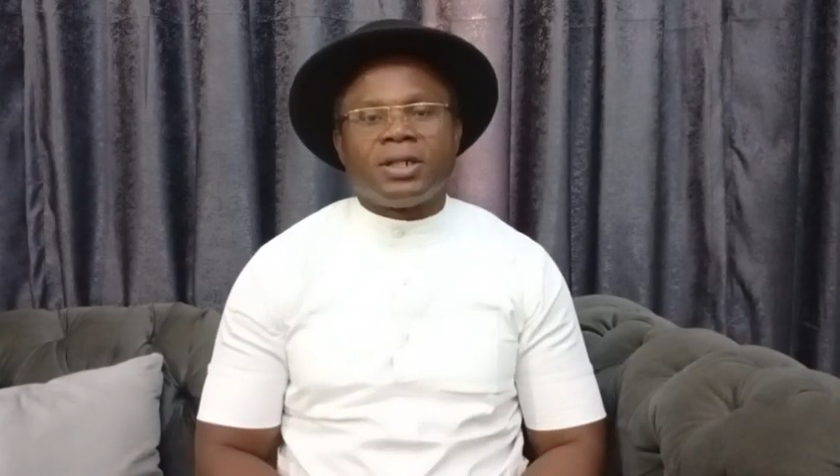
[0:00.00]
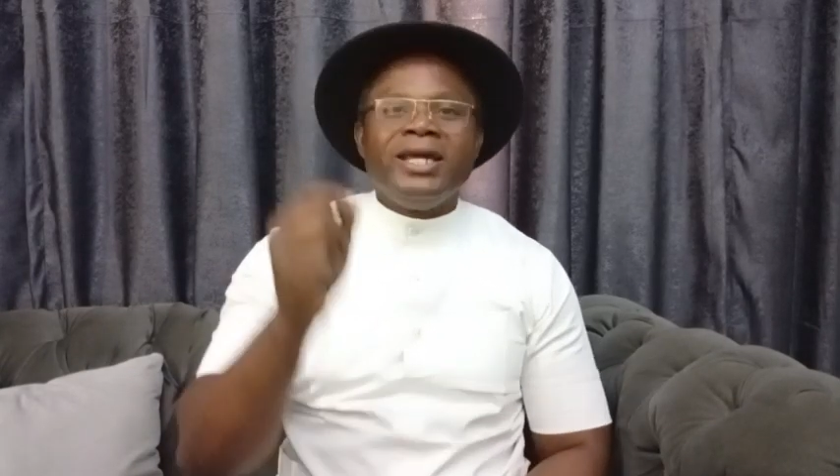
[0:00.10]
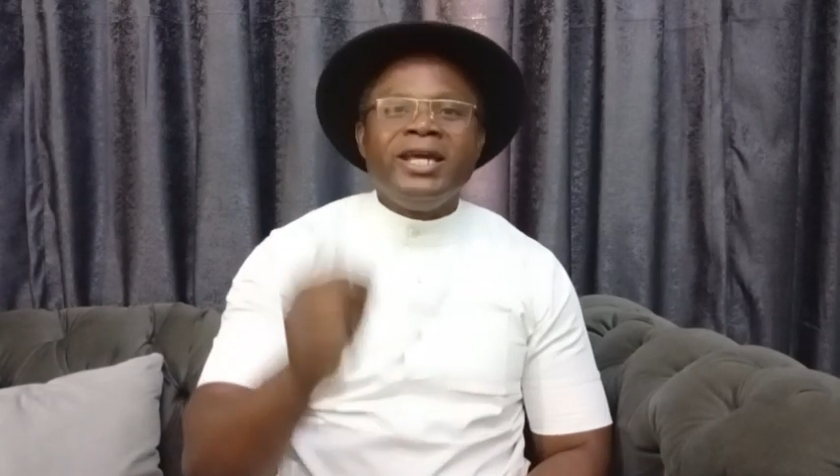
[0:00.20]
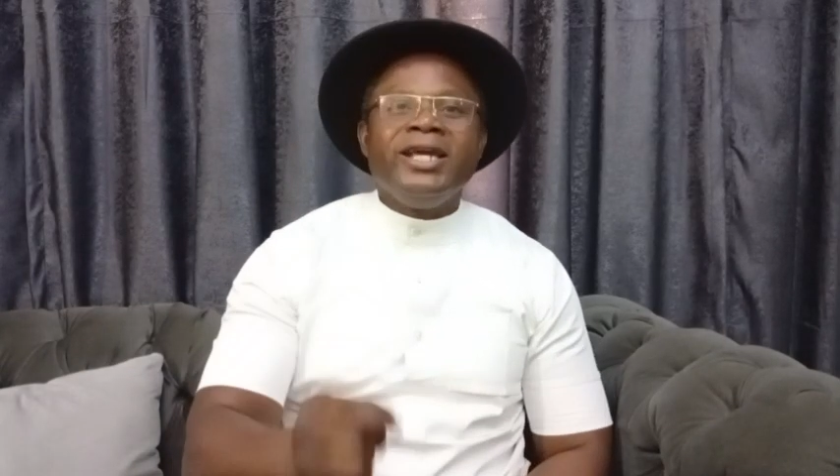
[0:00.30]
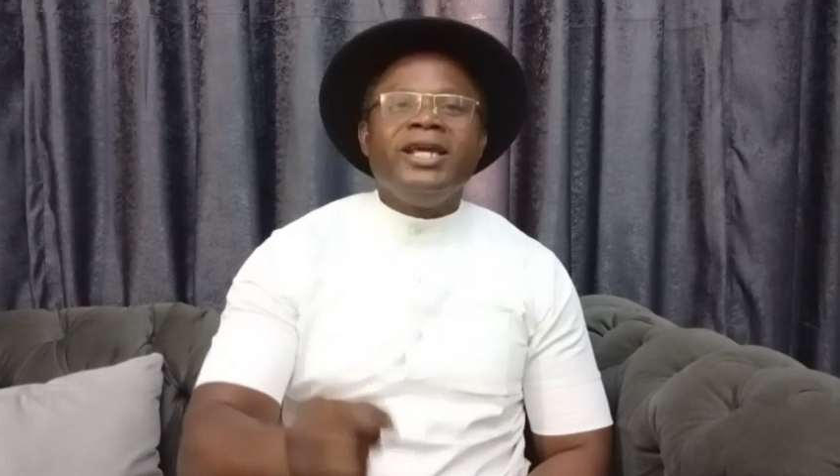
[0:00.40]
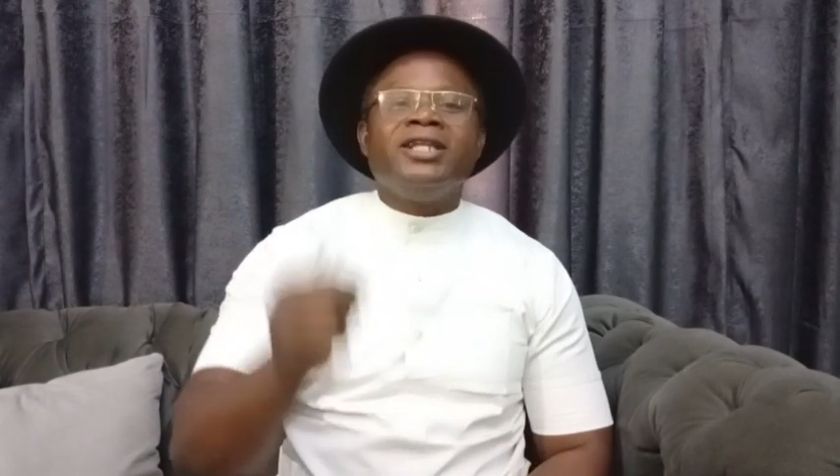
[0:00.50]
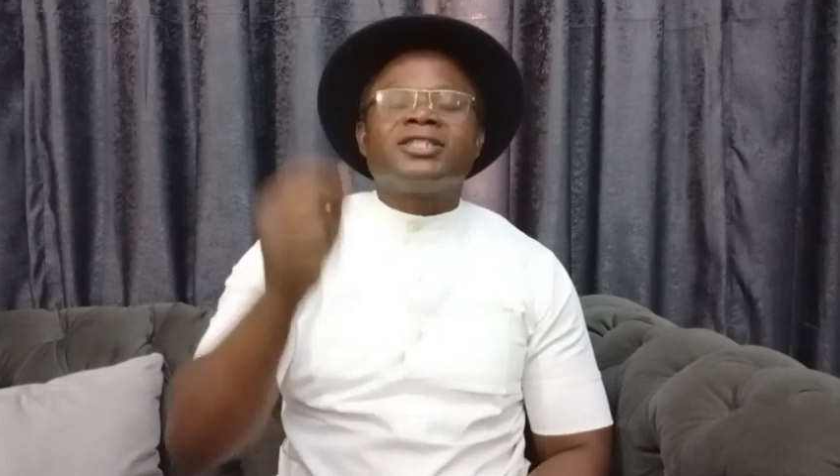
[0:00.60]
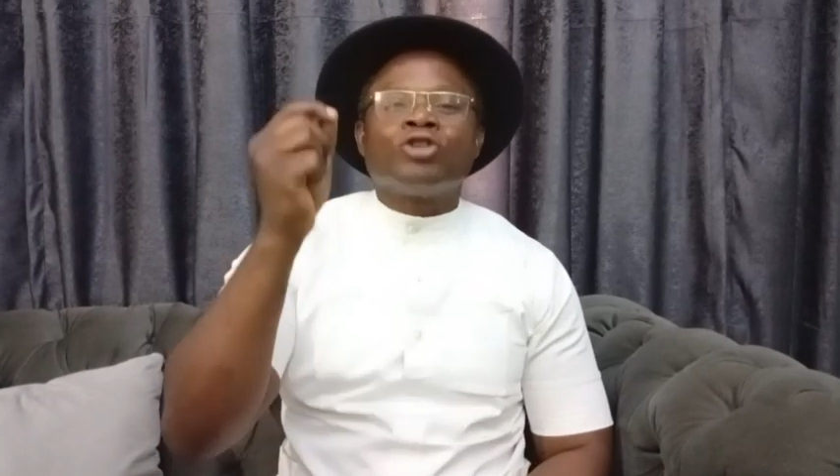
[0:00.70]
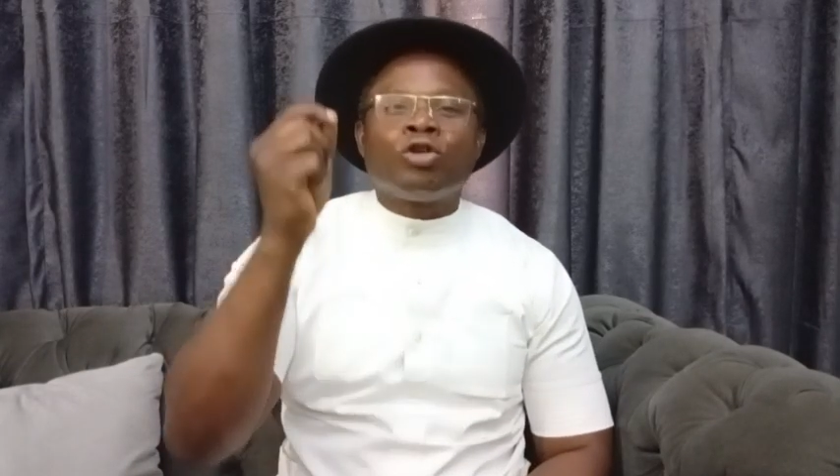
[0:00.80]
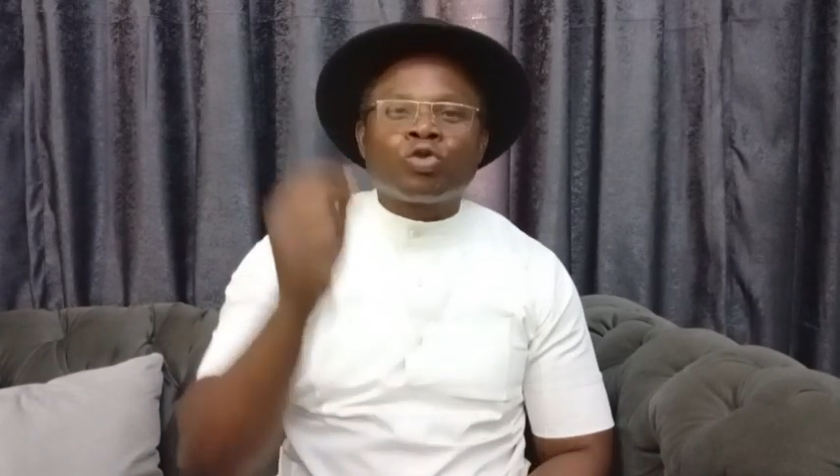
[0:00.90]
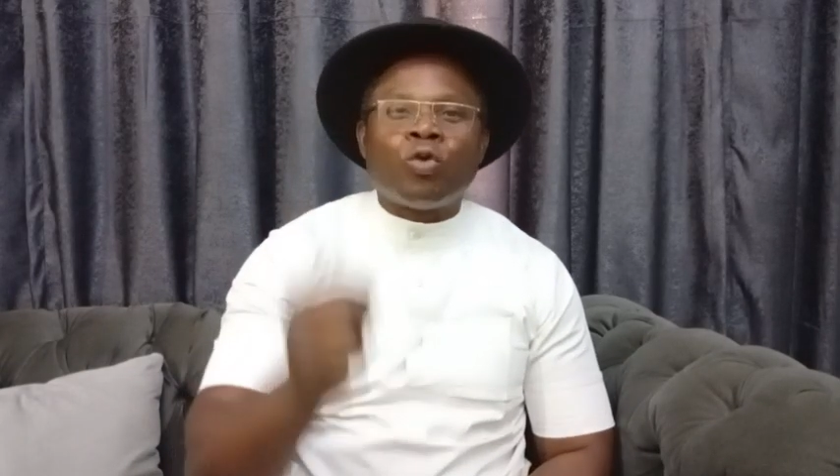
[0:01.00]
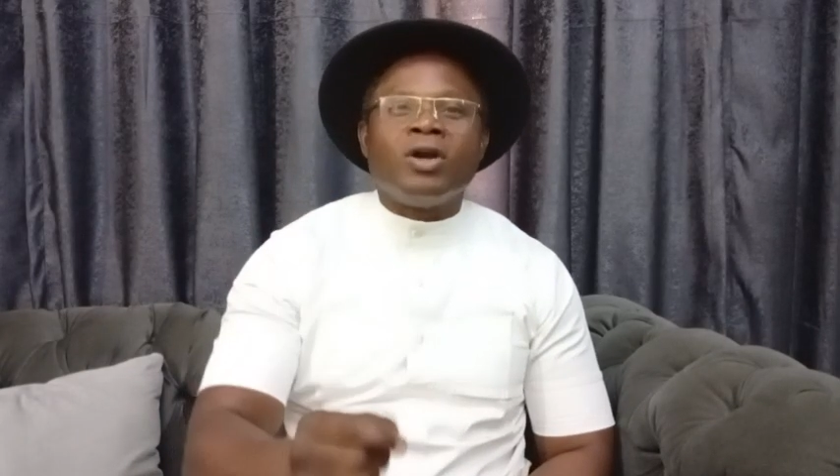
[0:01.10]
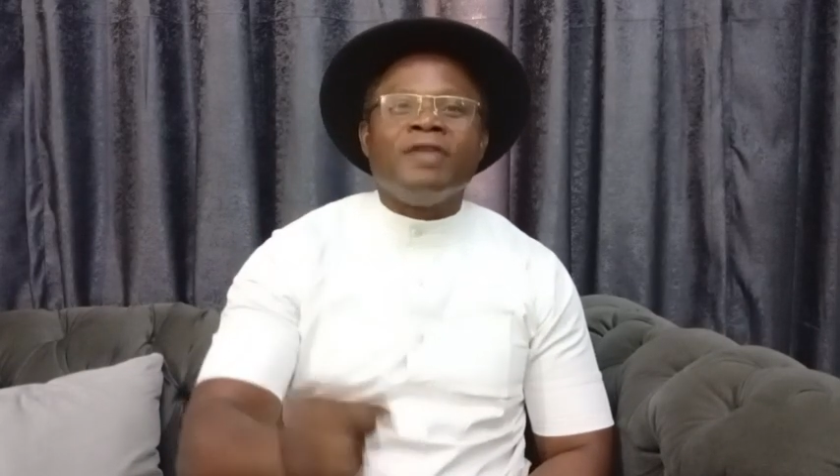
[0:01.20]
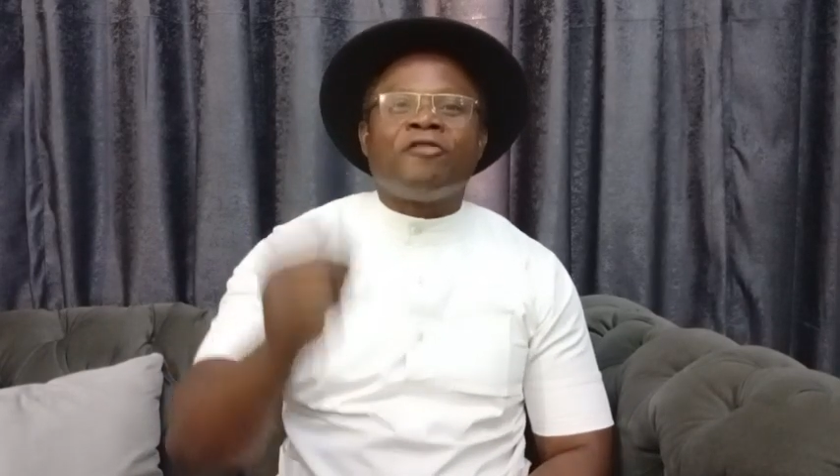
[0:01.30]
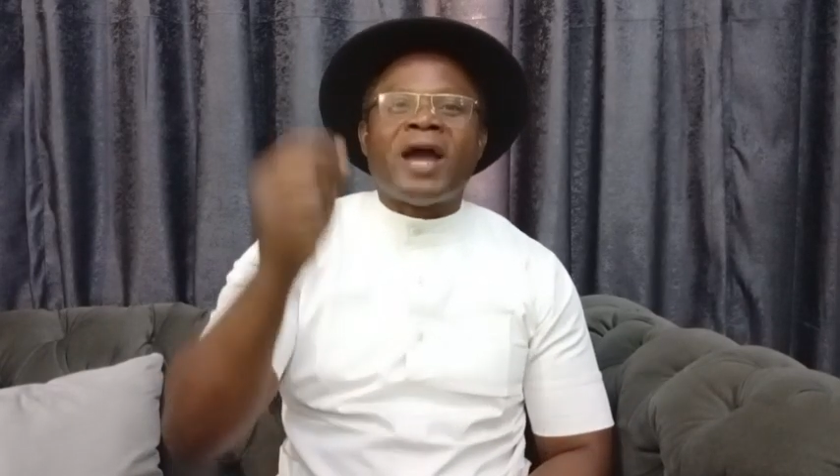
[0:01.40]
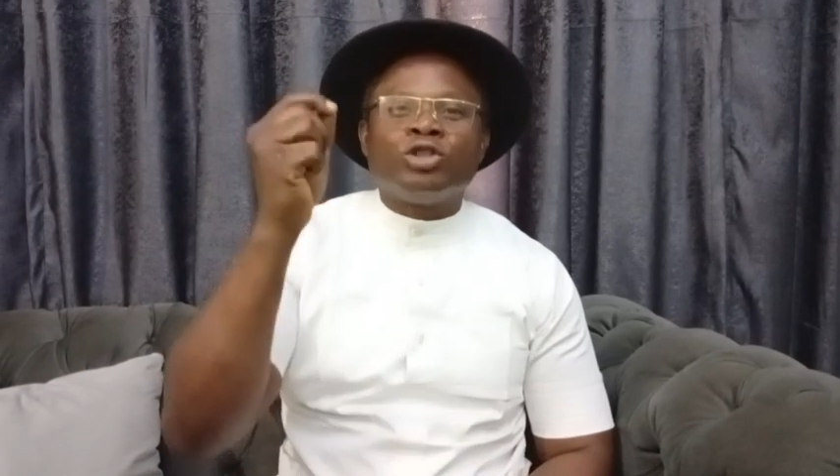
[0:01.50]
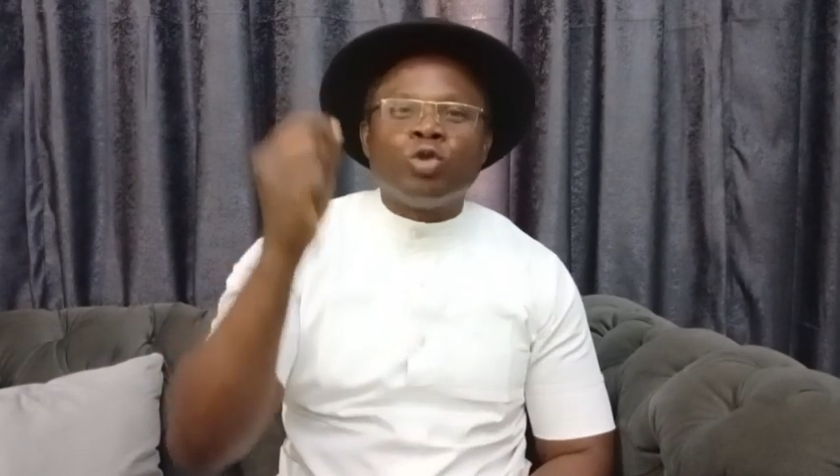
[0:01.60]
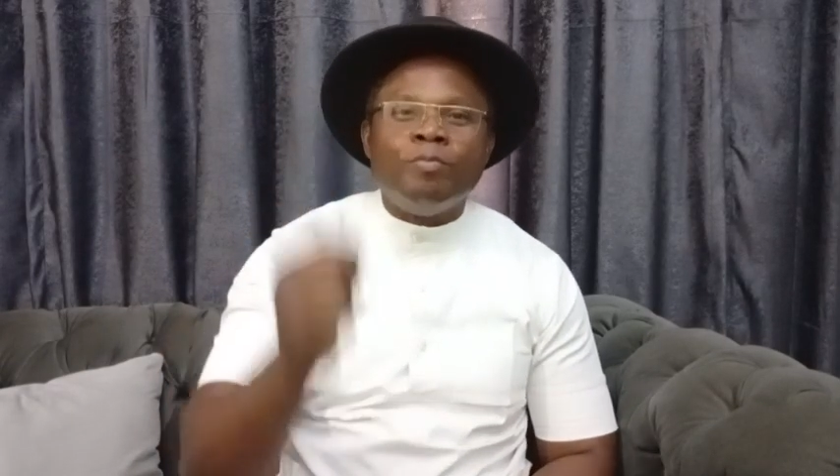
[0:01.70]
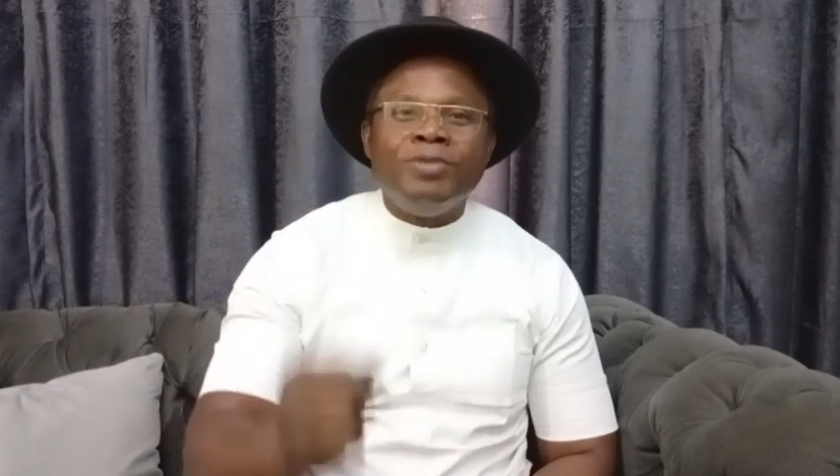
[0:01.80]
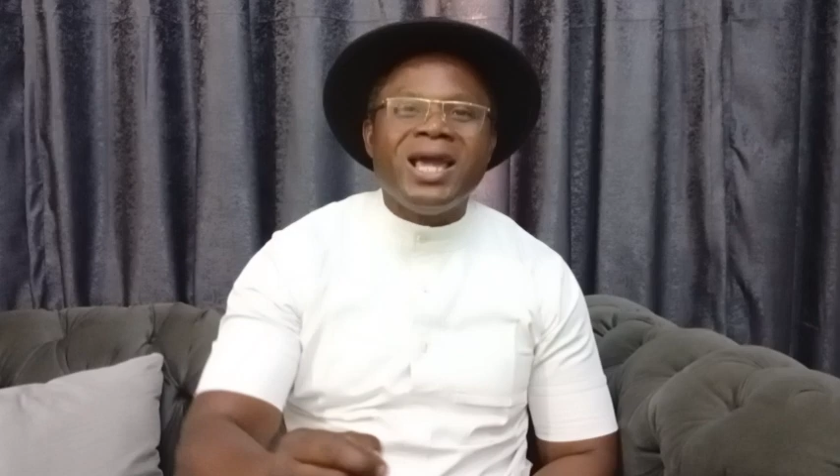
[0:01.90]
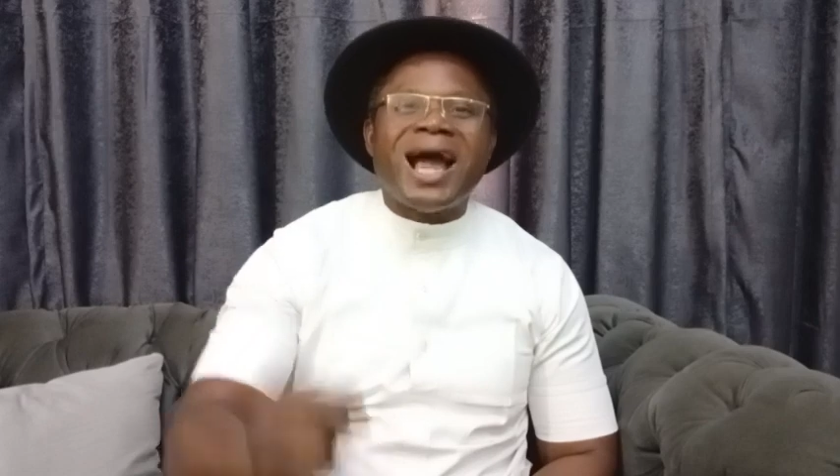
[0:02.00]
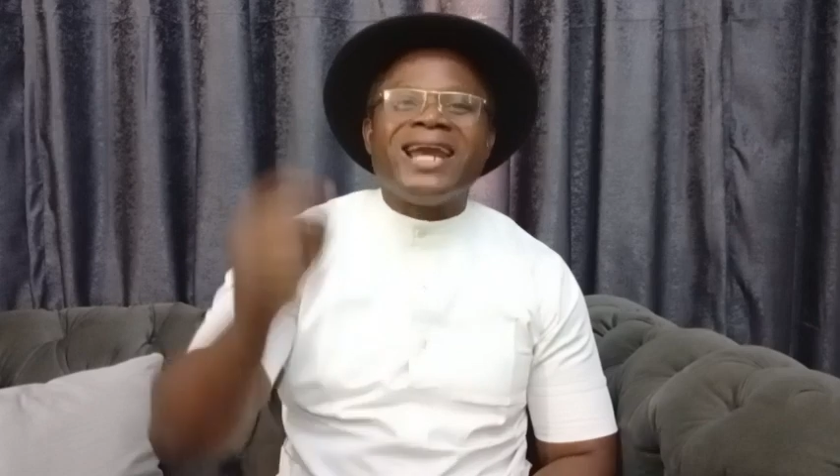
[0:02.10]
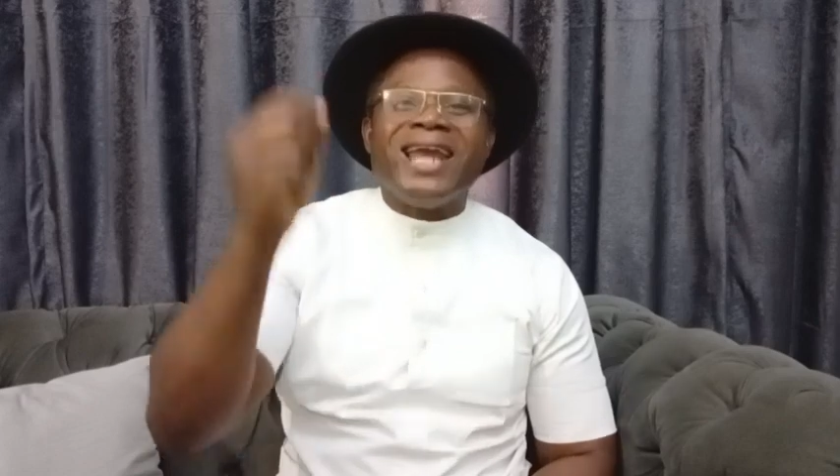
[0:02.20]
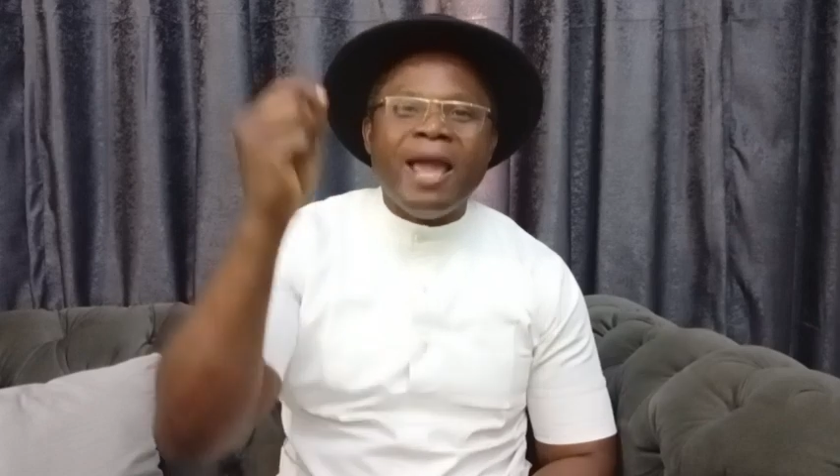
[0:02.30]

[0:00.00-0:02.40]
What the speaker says: He is not qualified to be an